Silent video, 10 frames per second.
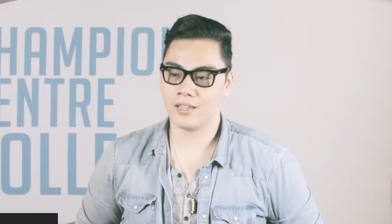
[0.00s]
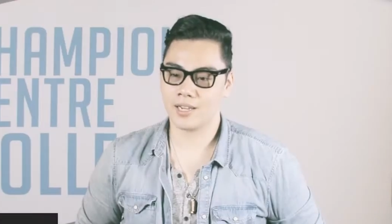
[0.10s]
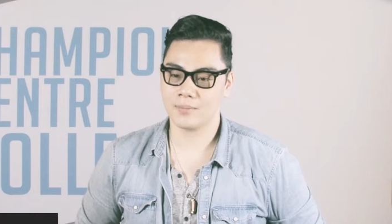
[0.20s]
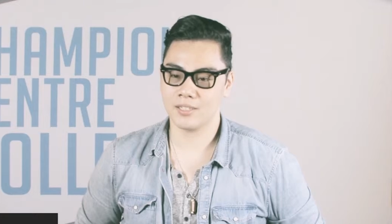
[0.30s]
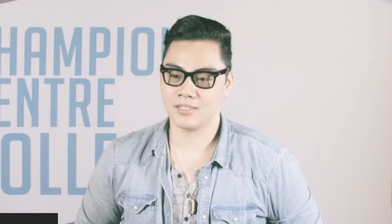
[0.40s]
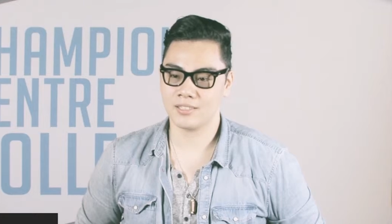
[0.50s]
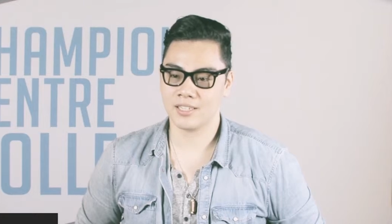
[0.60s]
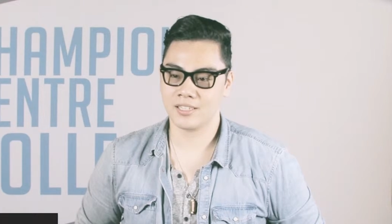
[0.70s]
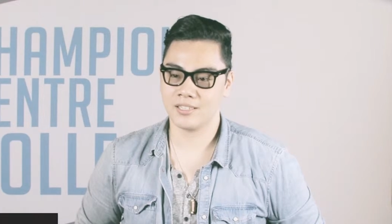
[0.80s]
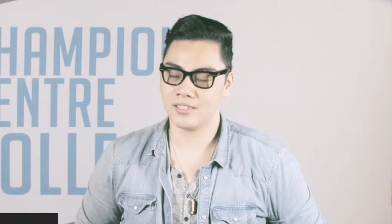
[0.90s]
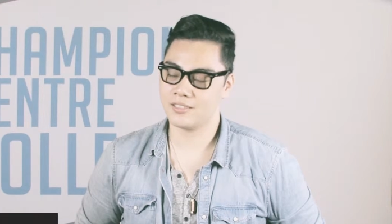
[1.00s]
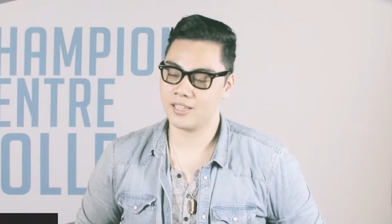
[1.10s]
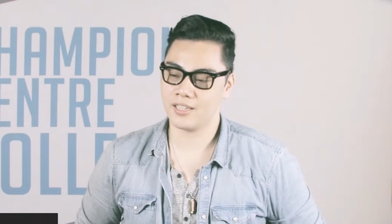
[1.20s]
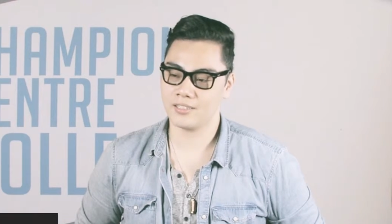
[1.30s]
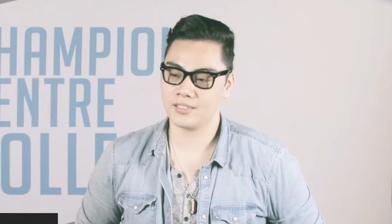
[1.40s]
and I'm a second year
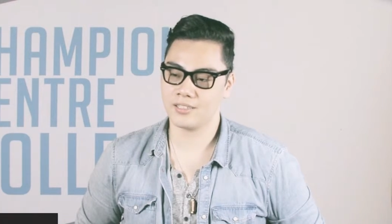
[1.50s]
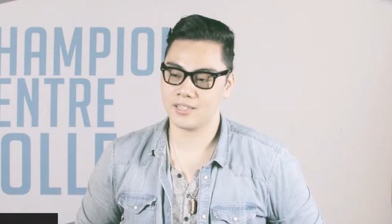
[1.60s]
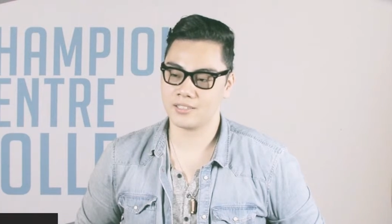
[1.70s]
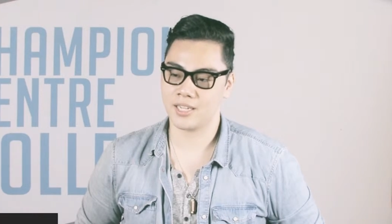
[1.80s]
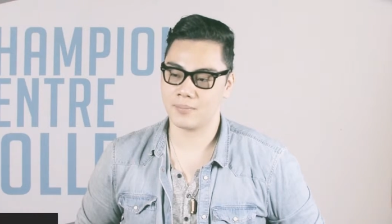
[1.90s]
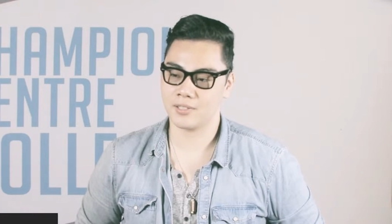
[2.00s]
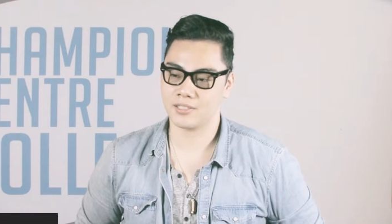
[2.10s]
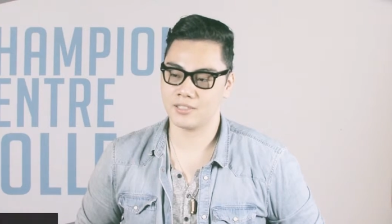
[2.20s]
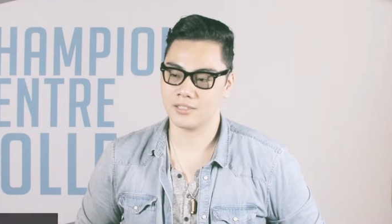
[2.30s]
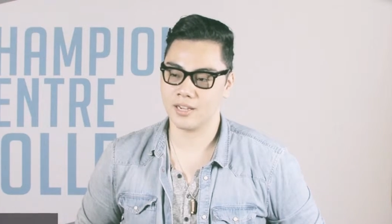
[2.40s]
day intern at Champion Center